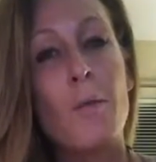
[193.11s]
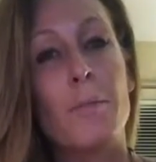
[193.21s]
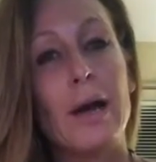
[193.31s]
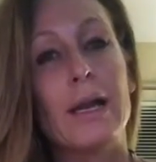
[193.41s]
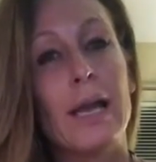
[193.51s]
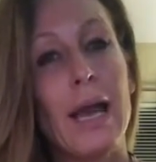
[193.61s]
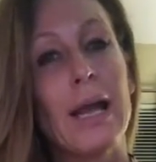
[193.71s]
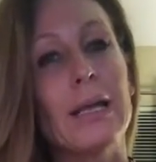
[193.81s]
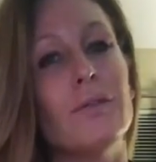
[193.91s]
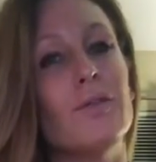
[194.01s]
But
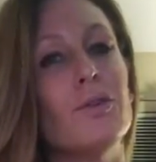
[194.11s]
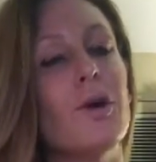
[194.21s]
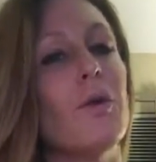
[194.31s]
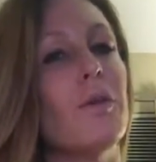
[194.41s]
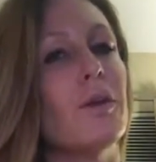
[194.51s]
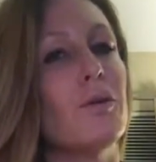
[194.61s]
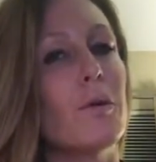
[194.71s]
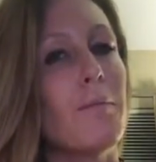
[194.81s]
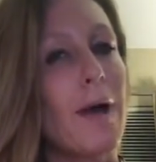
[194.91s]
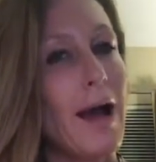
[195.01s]
again, if you know that
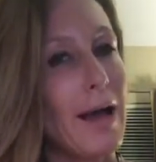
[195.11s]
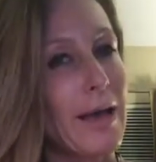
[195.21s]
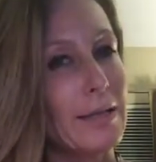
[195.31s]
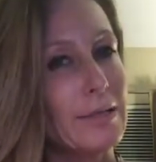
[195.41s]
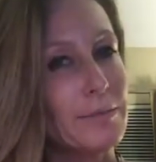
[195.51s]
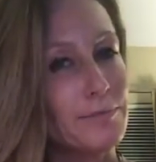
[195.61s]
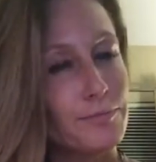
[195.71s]
your mind